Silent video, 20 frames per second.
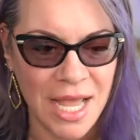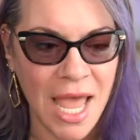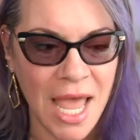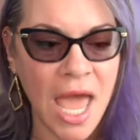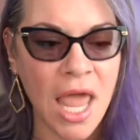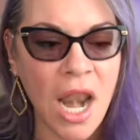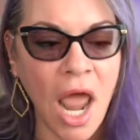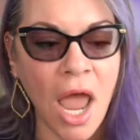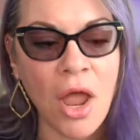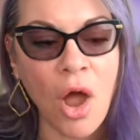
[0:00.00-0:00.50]

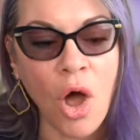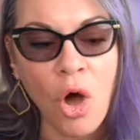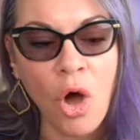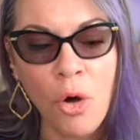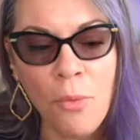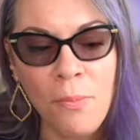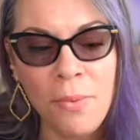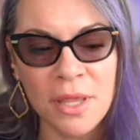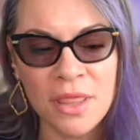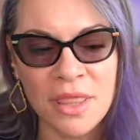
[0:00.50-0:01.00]
And I
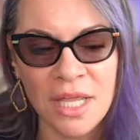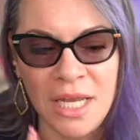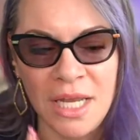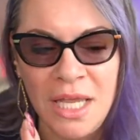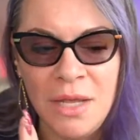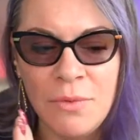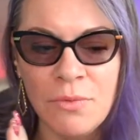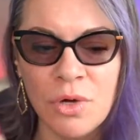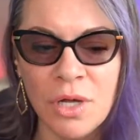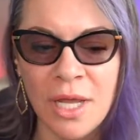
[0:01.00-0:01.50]
hope that
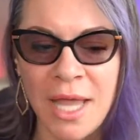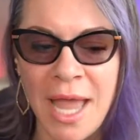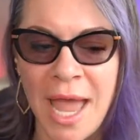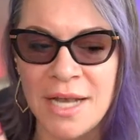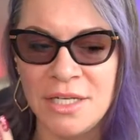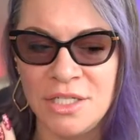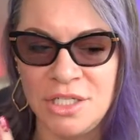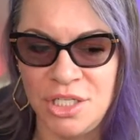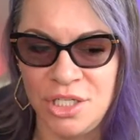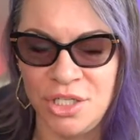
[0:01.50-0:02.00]
he will
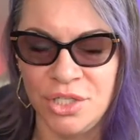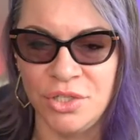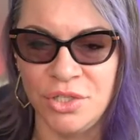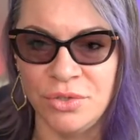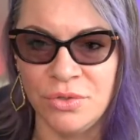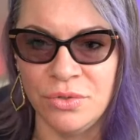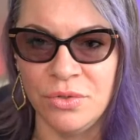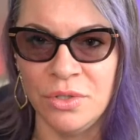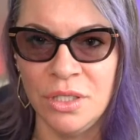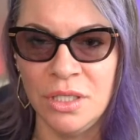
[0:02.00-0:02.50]
get
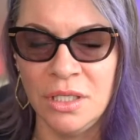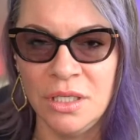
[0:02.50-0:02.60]
to